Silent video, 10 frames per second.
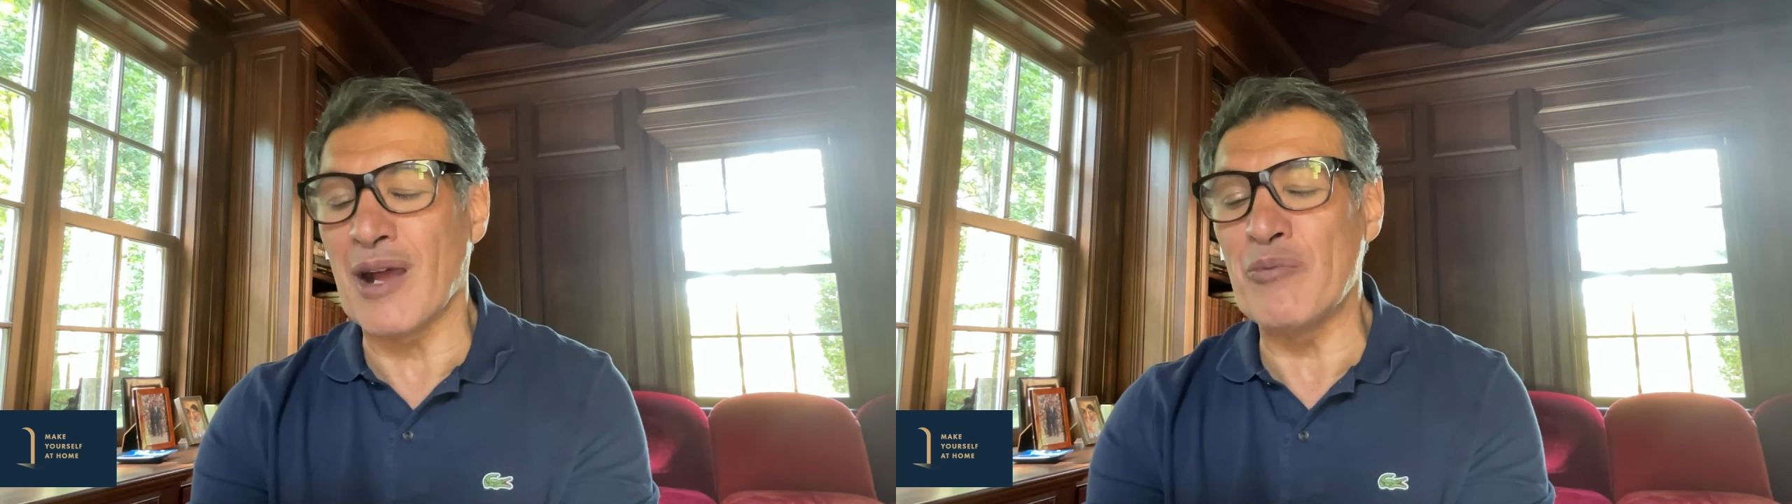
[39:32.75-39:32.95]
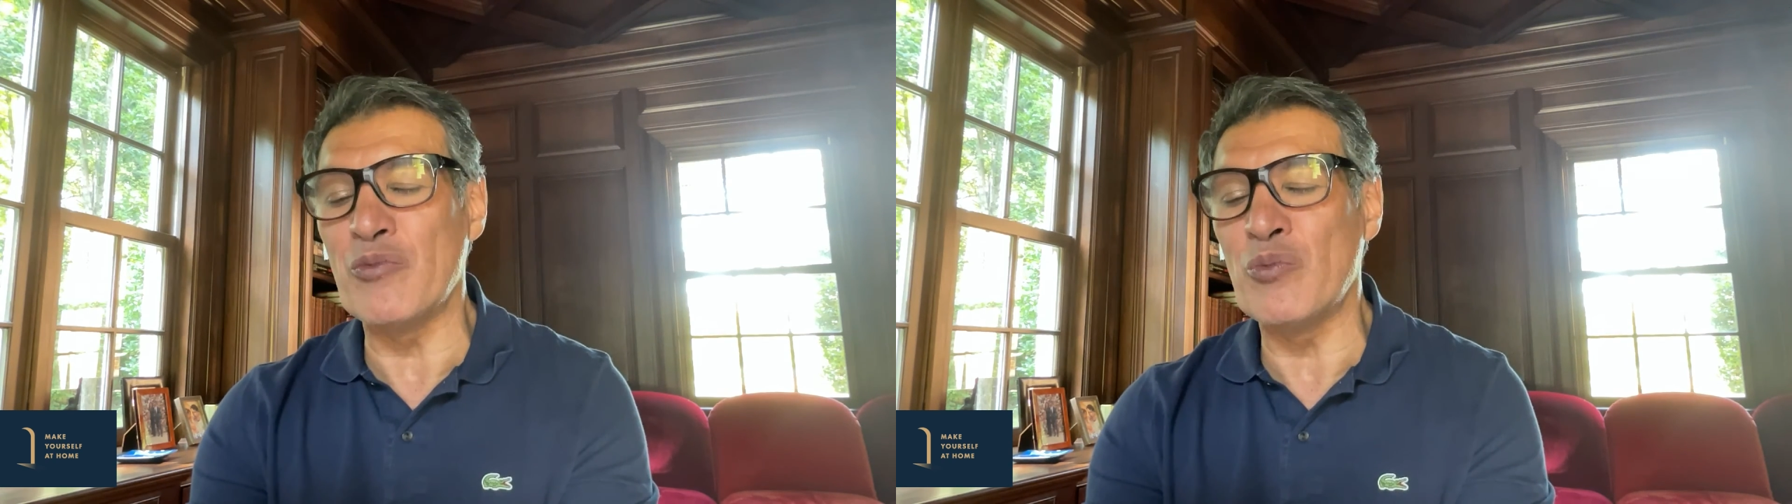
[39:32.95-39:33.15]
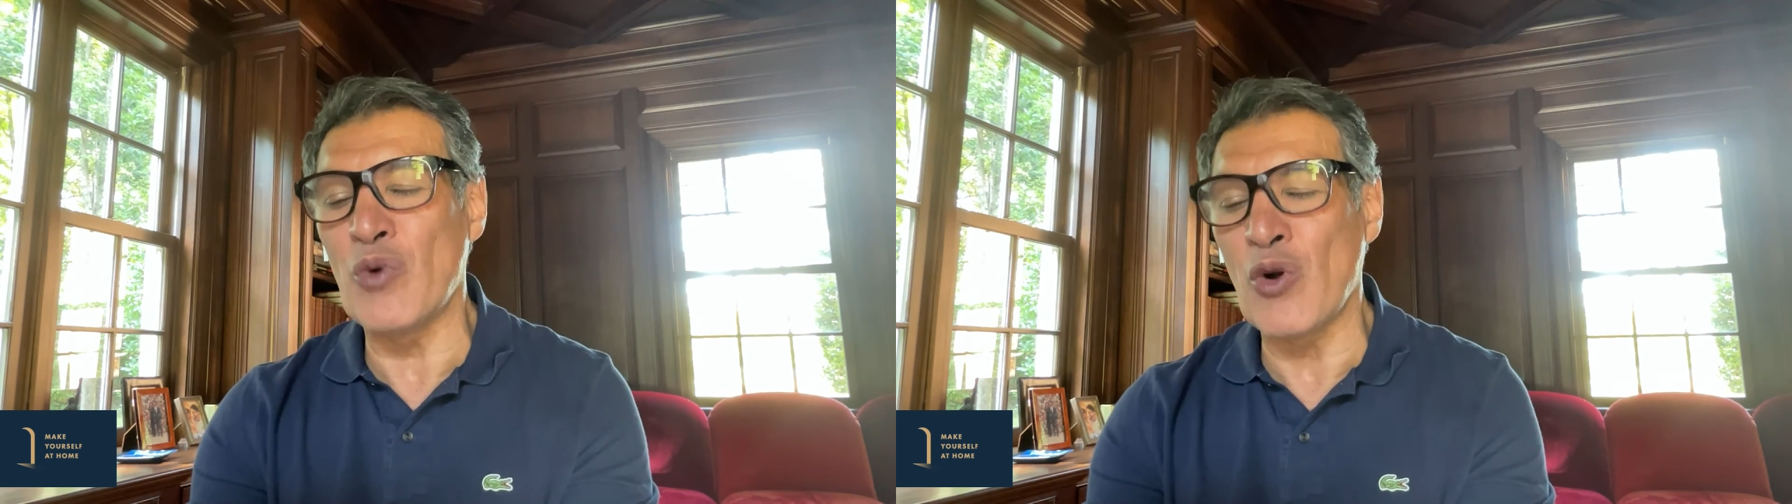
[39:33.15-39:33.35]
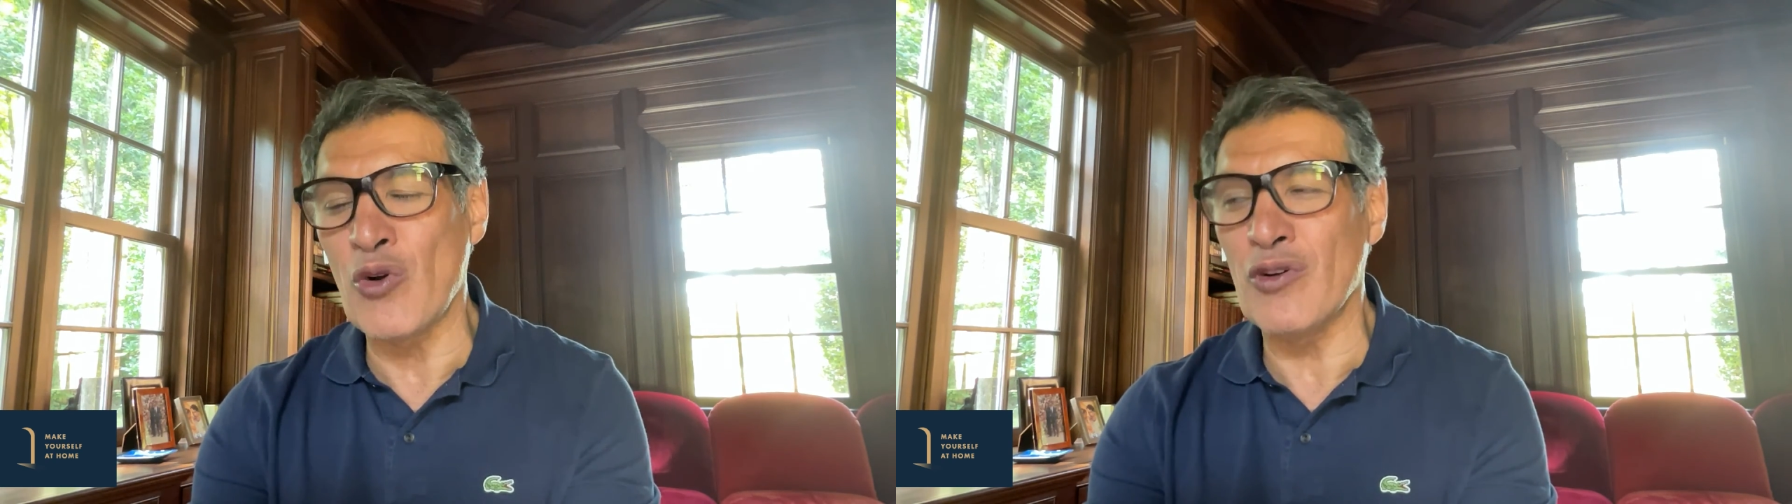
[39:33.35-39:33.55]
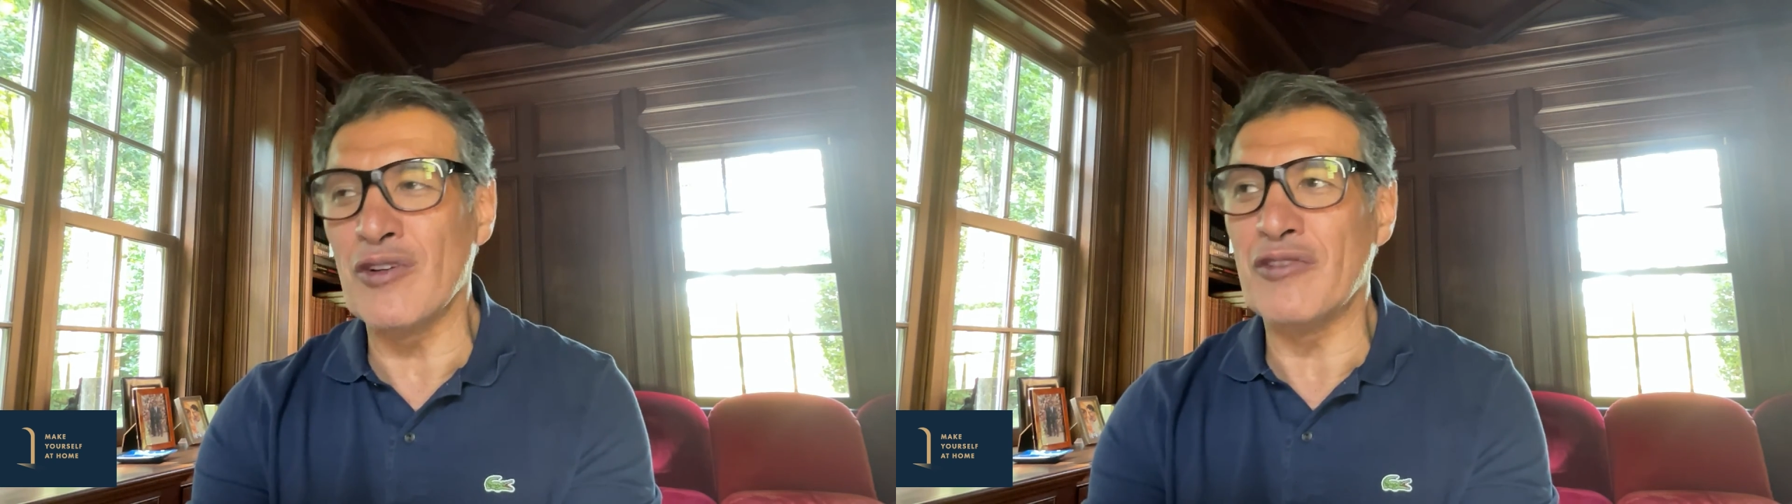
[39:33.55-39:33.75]
I'm
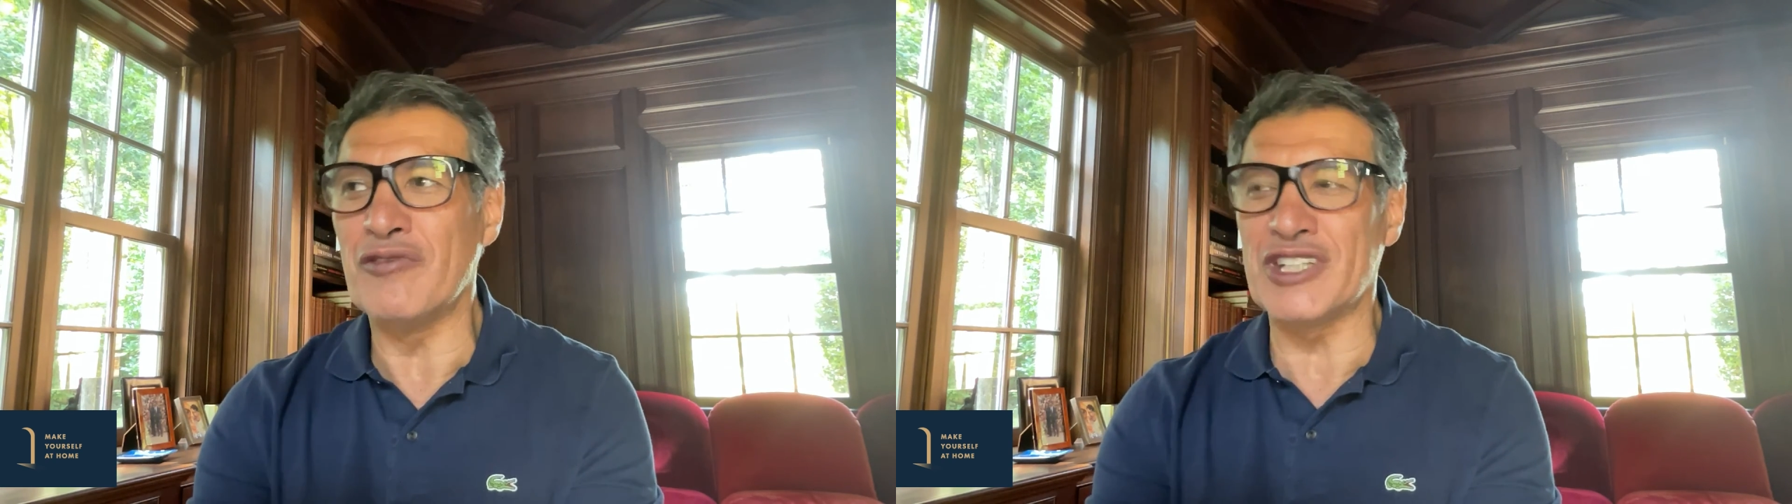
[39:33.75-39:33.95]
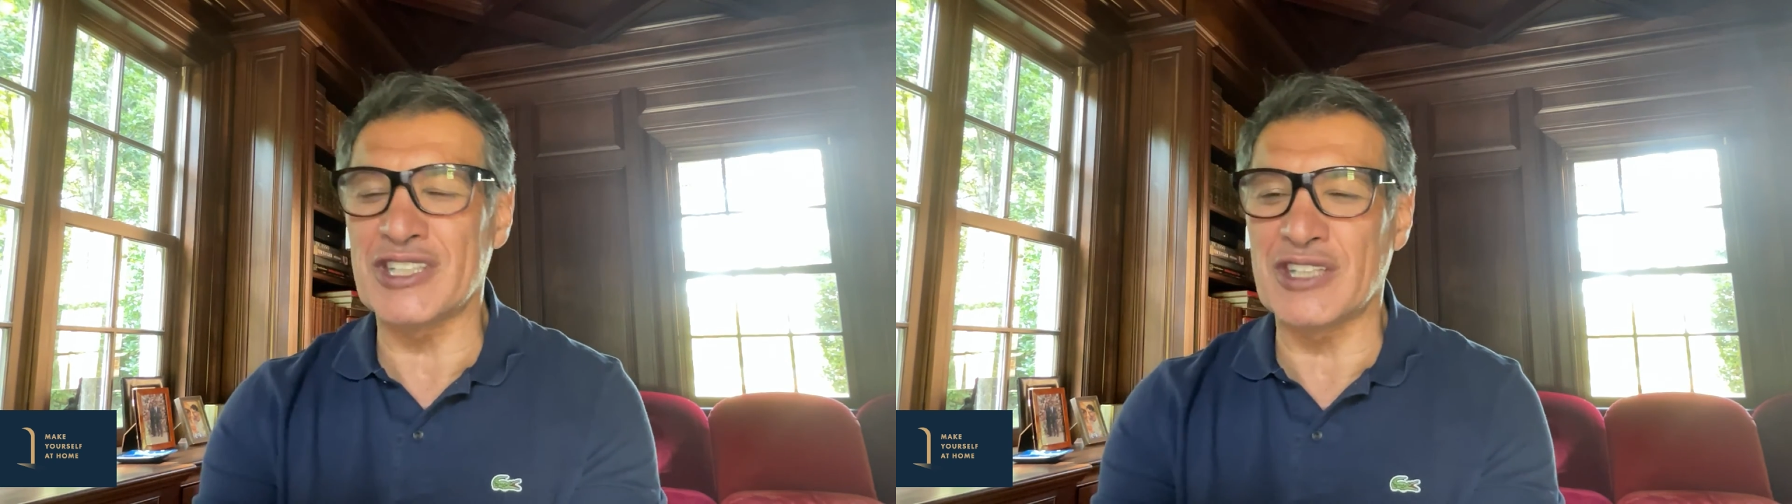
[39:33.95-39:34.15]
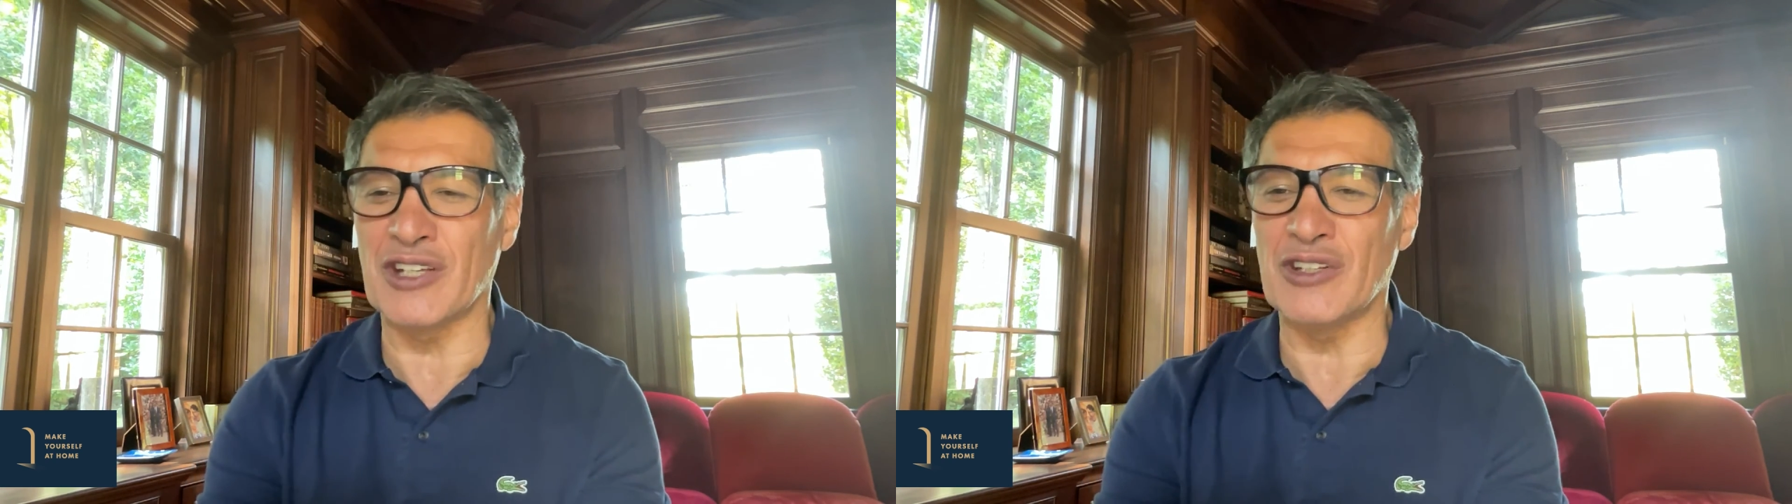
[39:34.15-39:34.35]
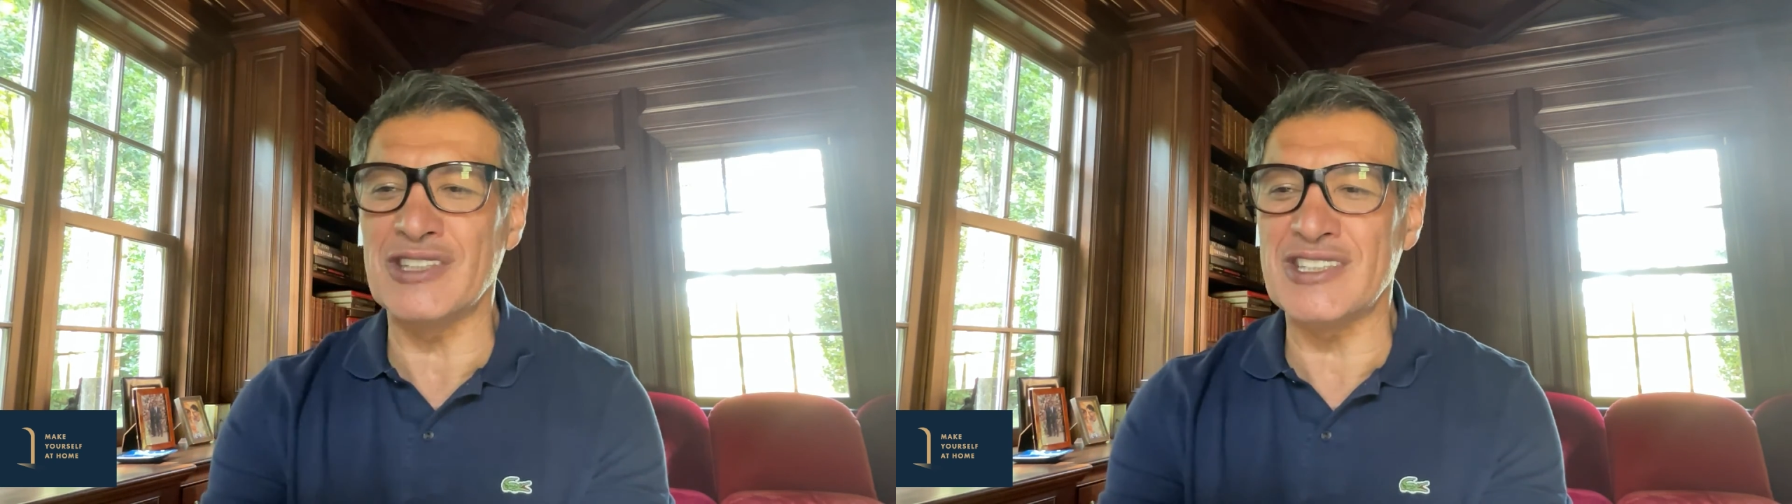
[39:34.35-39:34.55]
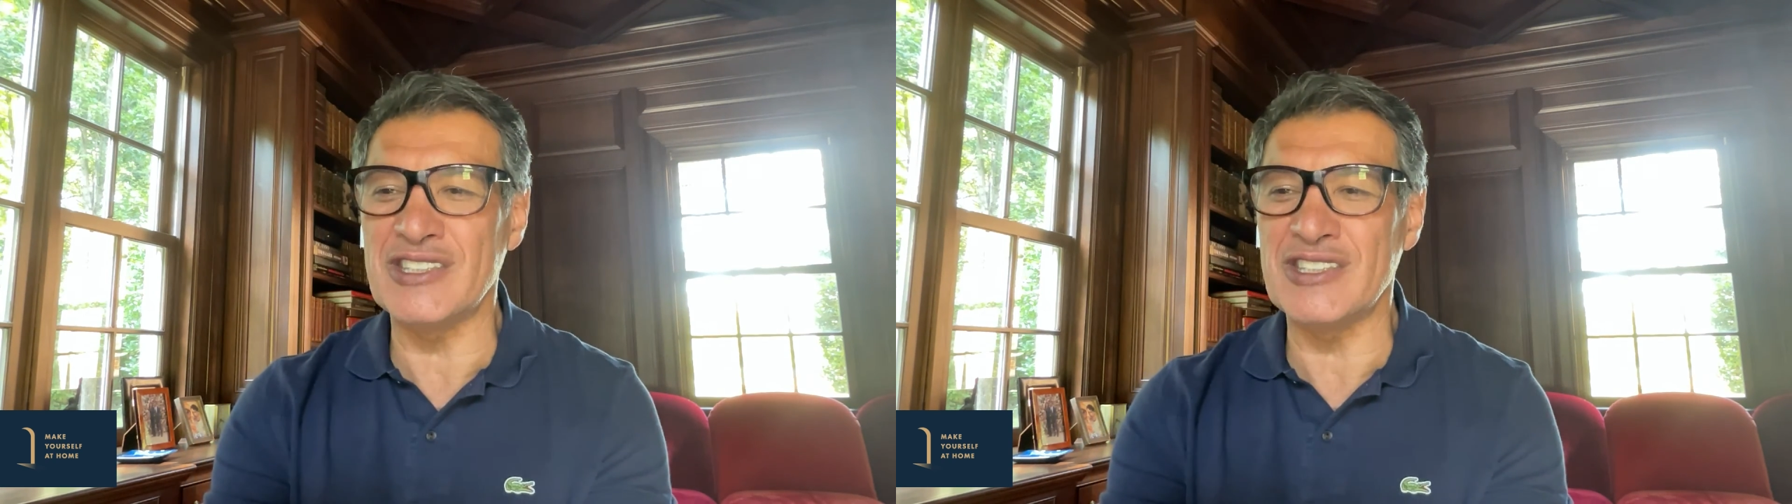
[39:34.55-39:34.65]
more vegetarian